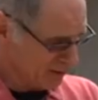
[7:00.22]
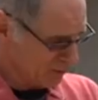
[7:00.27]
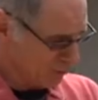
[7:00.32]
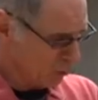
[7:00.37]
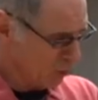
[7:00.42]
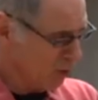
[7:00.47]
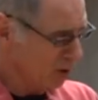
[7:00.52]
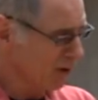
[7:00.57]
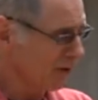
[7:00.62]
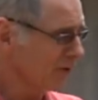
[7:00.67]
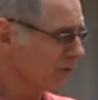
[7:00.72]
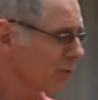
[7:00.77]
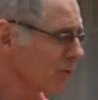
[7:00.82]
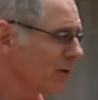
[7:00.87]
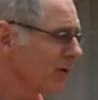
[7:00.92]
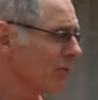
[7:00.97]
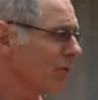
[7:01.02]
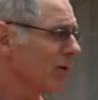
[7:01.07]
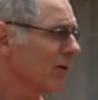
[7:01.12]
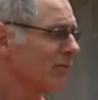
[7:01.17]
on the
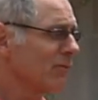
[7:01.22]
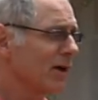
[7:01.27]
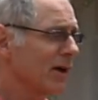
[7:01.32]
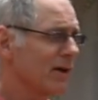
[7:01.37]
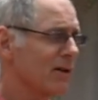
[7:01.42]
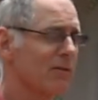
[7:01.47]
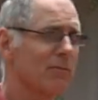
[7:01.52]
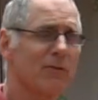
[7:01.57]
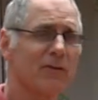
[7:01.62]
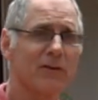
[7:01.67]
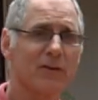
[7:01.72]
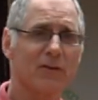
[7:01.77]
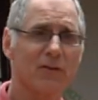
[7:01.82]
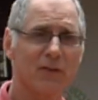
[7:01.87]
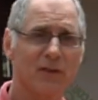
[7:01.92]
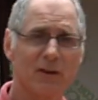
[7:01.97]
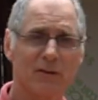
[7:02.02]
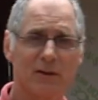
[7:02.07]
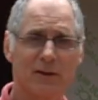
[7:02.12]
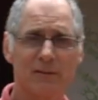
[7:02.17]
walls, we run right over
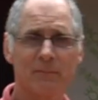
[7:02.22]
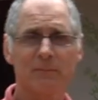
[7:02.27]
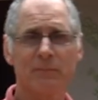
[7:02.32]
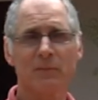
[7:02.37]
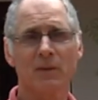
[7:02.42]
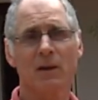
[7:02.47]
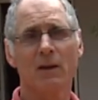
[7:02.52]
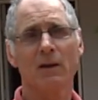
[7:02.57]
the ceiling.